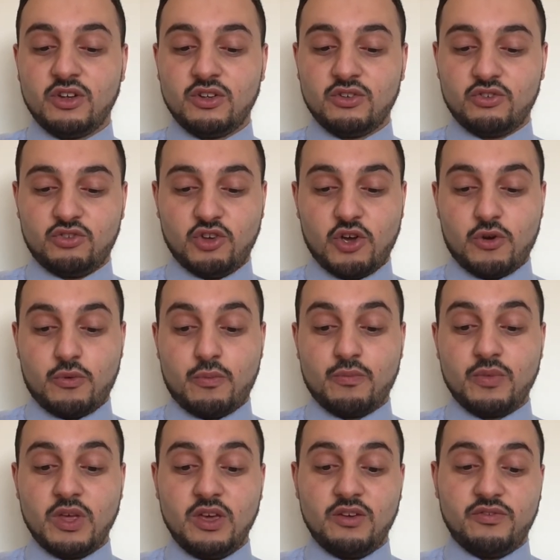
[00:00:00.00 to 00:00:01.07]
So
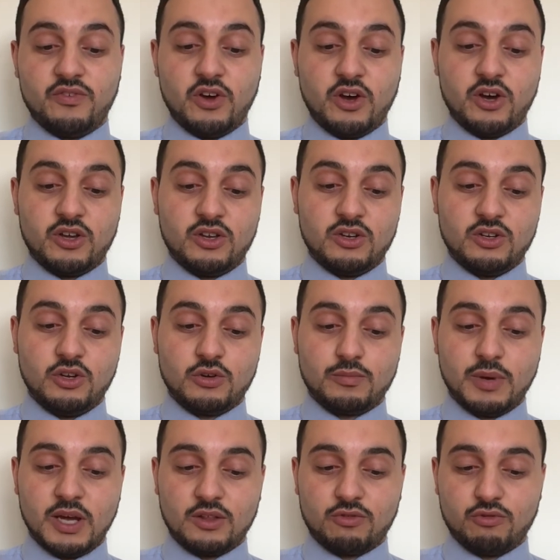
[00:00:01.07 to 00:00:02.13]
if I look
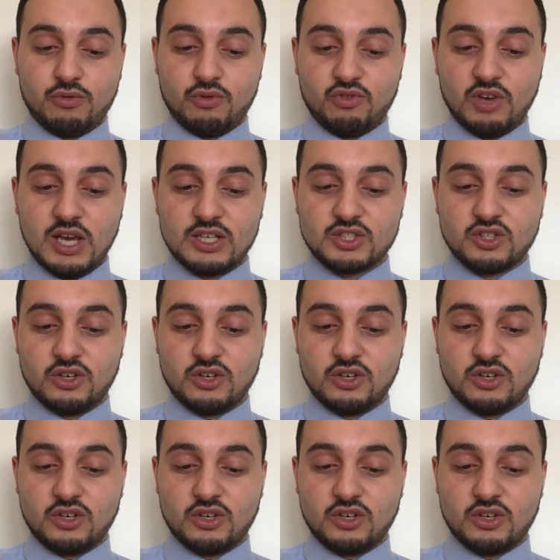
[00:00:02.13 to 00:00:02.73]
back through the text,